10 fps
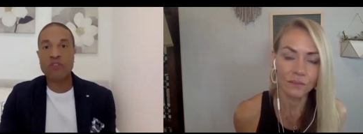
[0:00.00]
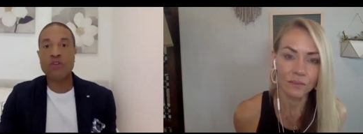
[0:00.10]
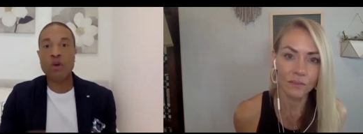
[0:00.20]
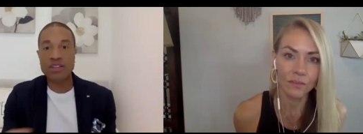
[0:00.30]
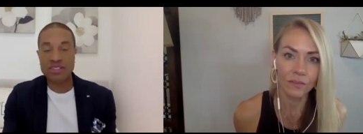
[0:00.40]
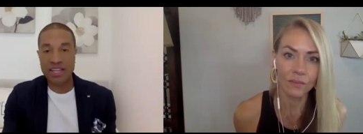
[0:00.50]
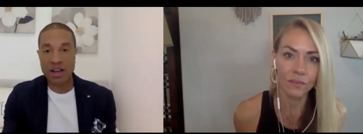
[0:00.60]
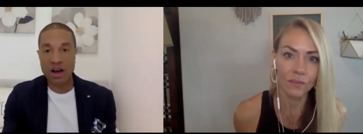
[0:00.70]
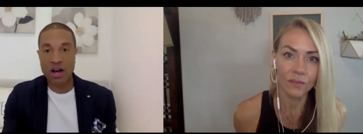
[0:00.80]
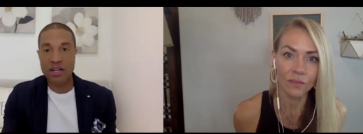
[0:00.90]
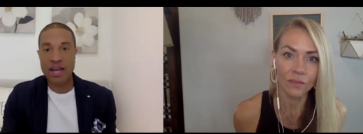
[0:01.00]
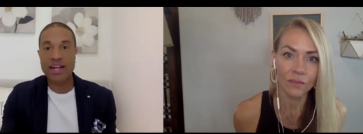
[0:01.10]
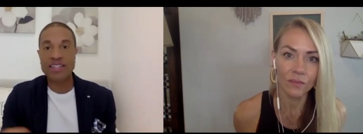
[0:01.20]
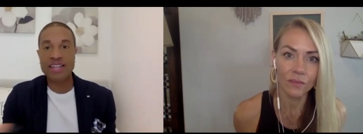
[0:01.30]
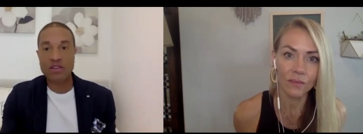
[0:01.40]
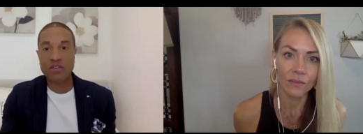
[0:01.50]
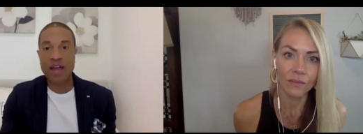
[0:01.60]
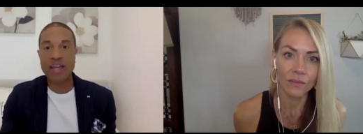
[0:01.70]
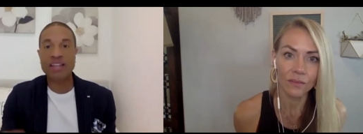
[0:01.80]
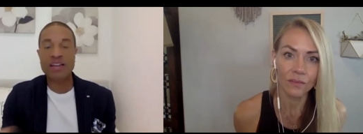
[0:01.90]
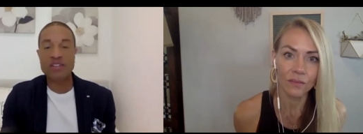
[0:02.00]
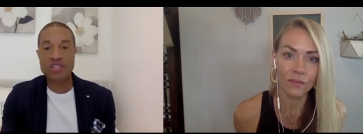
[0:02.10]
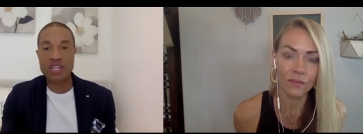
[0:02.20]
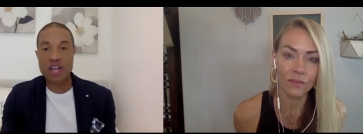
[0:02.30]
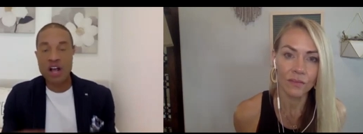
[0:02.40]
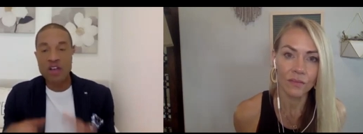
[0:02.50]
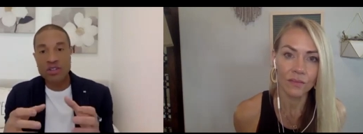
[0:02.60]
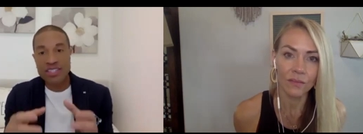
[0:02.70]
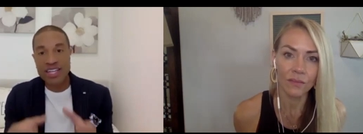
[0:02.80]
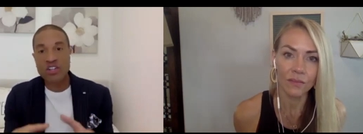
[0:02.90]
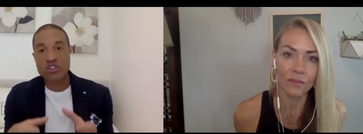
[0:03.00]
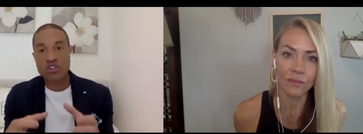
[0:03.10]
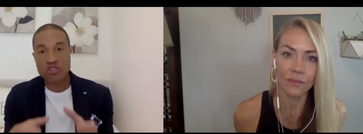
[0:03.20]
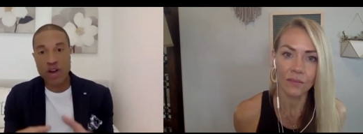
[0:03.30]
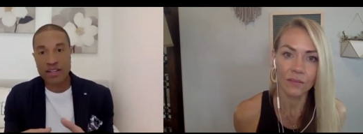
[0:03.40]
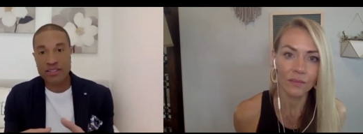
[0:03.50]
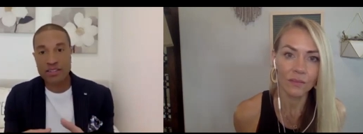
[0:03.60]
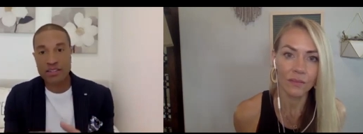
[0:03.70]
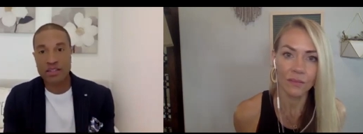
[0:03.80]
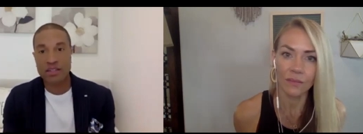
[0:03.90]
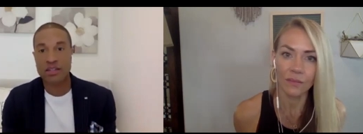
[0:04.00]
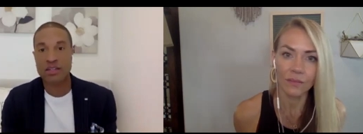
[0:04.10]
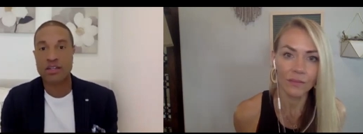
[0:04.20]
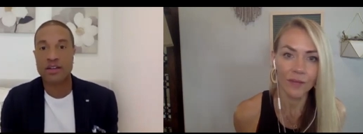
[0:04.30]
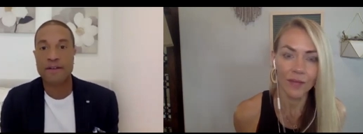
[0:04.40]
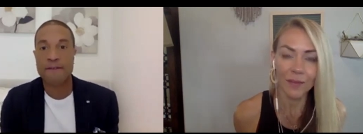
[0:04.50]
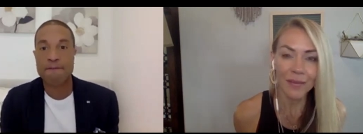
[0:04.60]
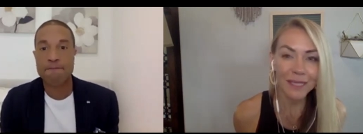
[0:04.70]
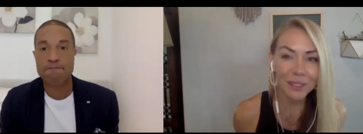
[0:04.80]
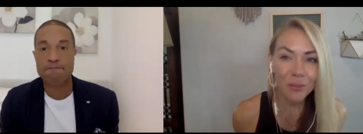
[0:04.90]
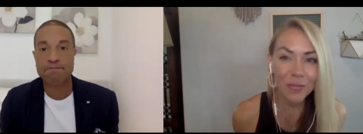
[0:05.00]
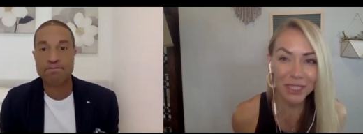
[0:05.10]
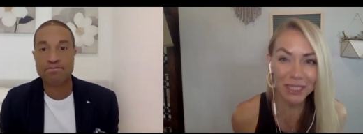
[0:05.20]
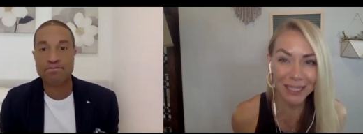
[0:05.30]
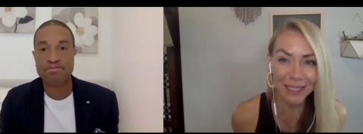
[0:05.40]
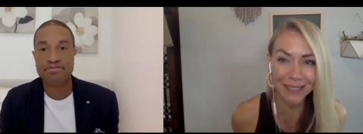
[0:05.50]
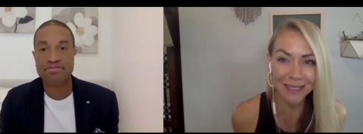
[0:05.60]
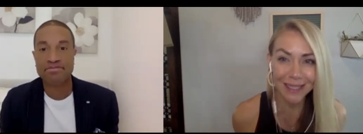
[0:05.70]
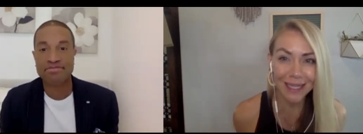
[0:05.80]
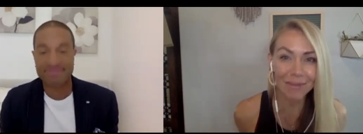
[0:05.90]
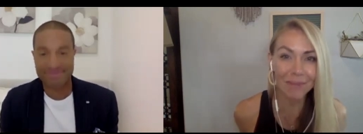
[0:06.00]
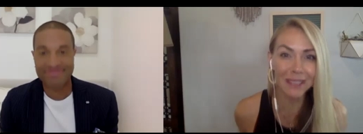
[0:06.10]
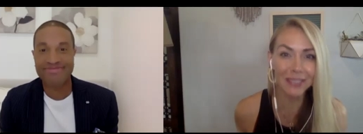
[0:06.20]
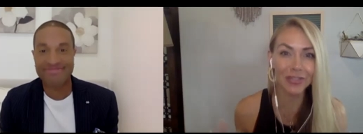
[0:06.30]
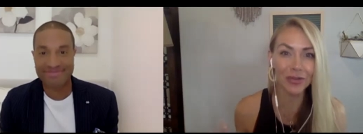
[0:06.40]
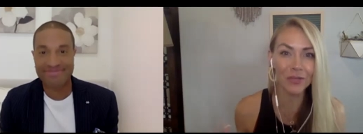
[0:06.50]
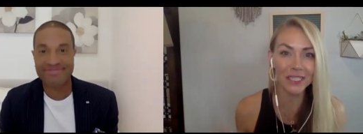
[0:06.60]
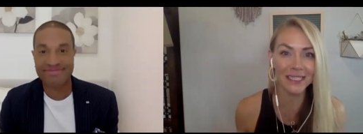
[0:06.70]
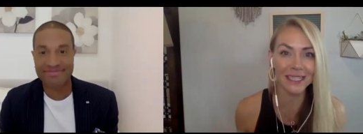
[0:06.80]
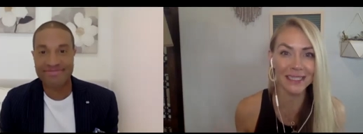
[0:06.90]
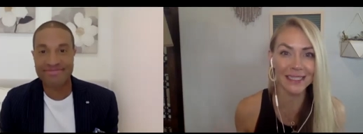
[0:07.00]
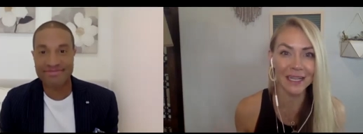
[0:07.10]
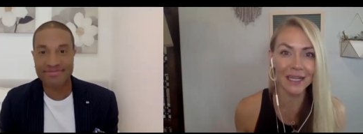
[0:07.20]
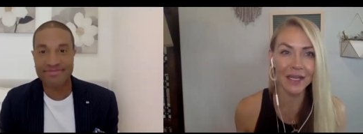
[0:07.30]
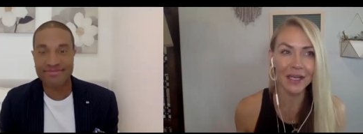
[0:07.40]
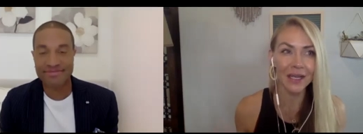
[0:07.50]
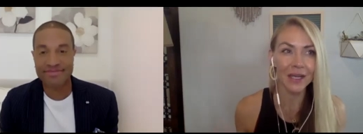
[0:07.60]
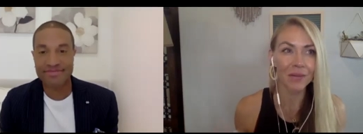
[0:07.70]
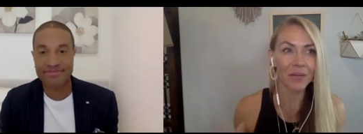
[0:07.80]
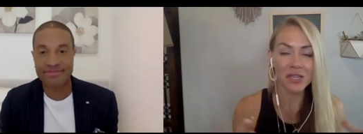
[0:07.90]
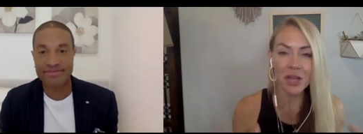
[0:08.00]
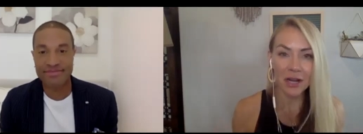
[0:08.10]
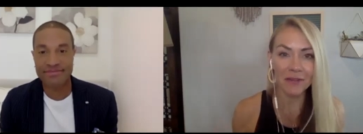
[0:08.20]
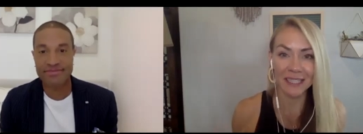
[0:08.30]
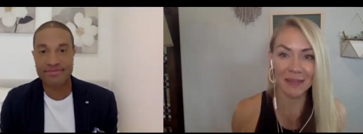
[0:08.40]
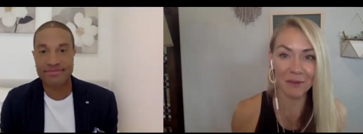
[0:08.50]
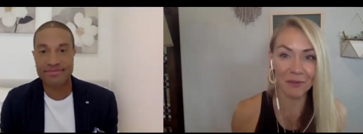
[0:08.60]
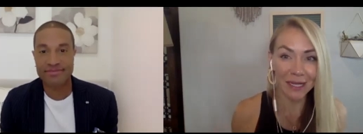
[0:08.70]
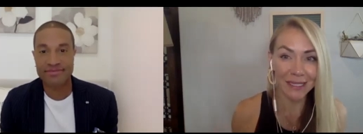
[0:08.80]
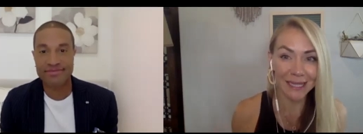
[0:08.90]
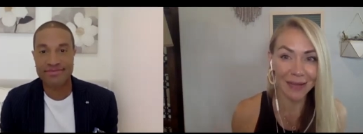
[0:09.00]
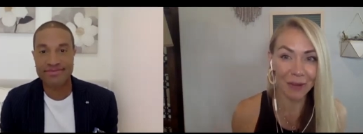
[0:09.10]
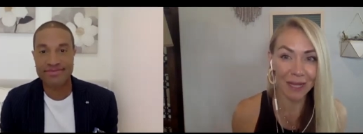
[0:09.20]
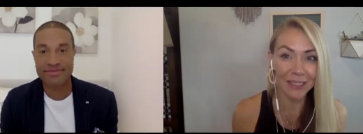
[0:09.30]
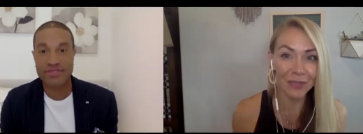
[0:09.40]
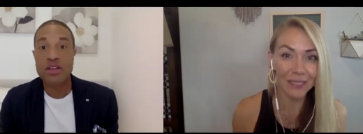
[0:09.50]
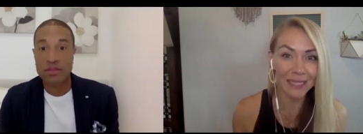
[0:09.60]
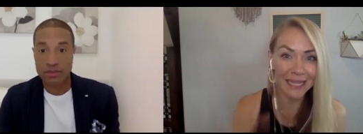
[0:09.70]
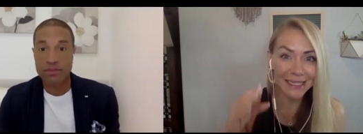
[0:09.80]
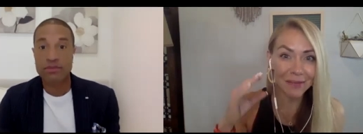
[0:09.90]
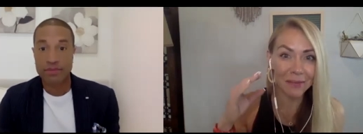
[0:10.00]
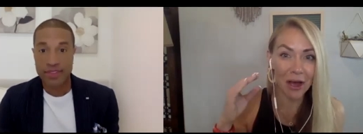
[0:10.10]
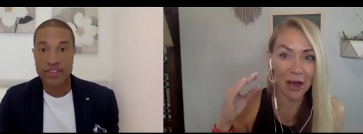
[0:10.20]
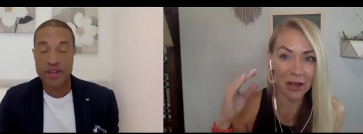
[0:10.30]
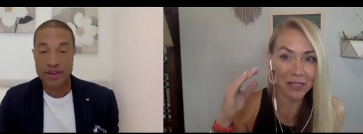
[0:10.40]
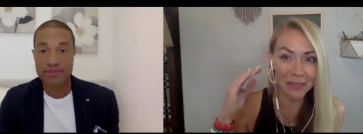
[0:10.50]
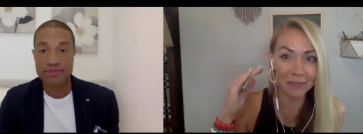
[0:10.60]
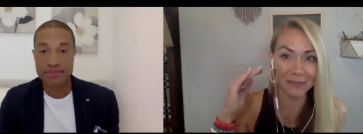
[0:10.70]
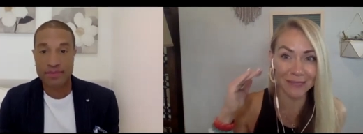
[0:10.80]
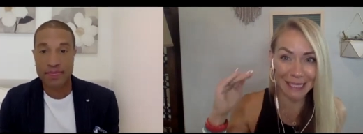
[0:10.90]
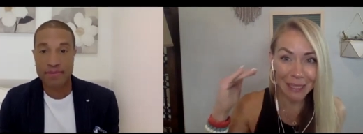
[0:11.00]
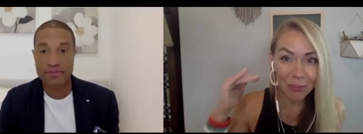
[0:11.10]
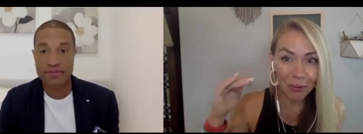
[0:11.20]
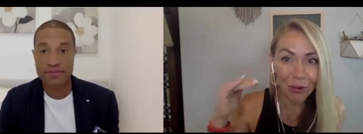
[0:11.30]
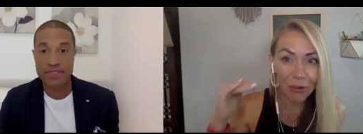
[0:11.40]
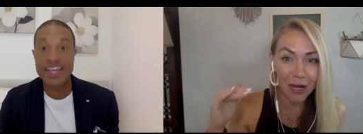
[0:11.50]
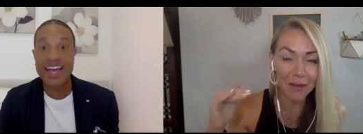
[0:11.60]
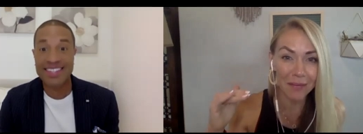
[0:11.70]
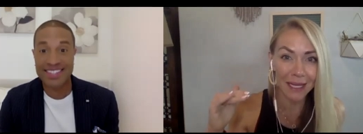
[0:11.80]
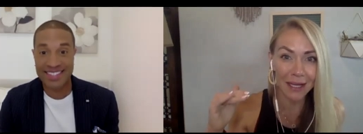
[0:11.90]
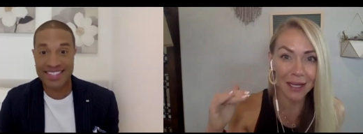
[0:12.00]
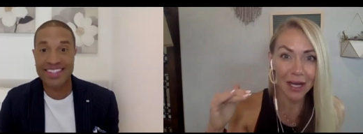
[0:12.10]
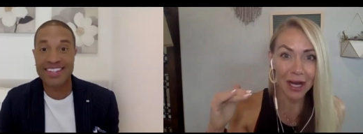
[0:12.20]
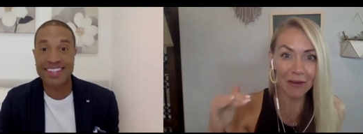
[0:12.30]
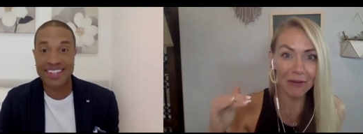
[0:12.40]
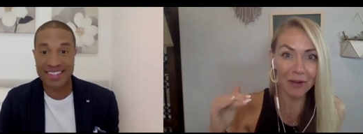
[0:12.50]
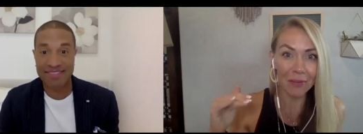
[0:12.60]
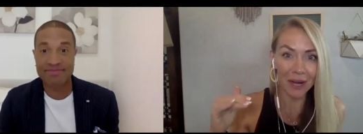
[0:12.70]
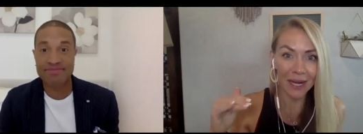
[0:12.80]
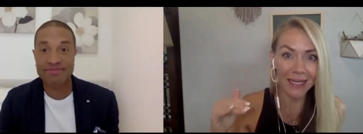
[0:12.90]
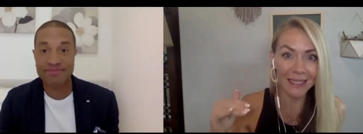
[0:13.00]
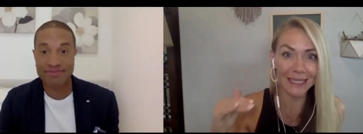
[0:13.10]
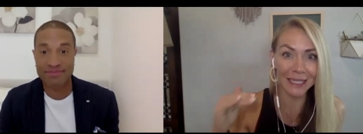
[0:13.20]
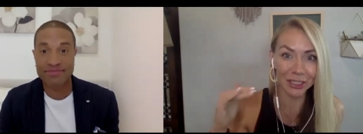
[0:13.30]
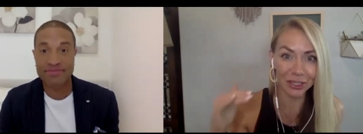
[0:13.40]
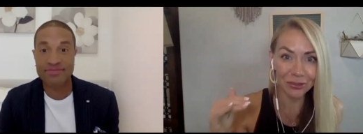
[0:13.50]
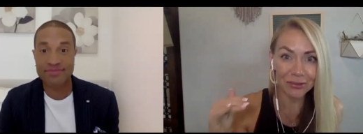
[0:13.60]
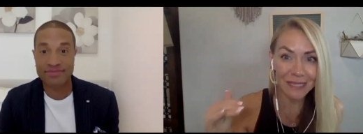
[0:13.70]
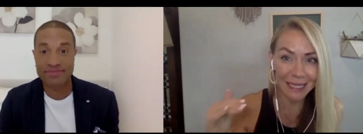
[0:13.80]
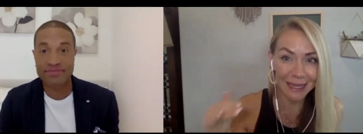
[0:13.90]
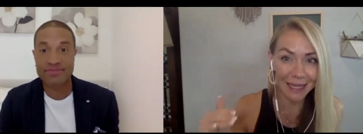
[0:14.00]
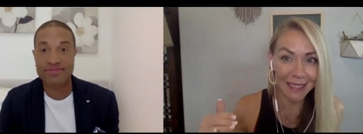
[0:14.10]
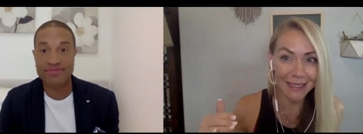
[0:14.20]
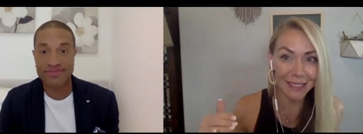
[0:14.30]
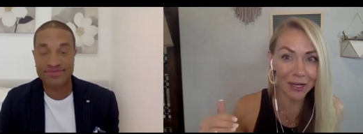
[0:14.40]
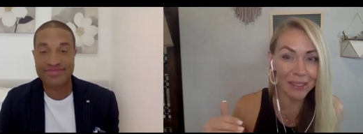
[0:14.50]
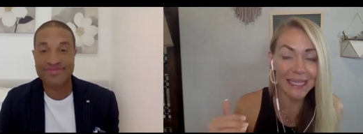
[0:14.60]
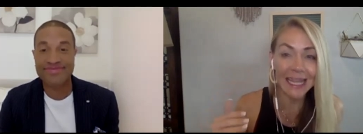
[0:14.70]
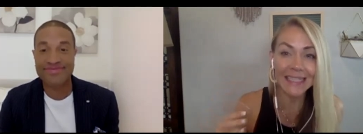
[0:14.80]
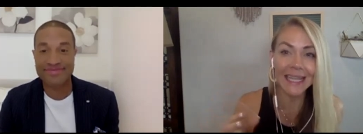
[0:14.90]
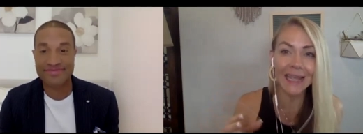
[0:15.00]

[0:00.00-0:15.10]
Speaker 1: focusing on and identifying and leveraging your signature strengths. It makes so much sense. Like, it makes so much sense, but none of us have been raised that way. So it takes some, uh, some deprogramming of our brains and choosing this, you know, it's, it's,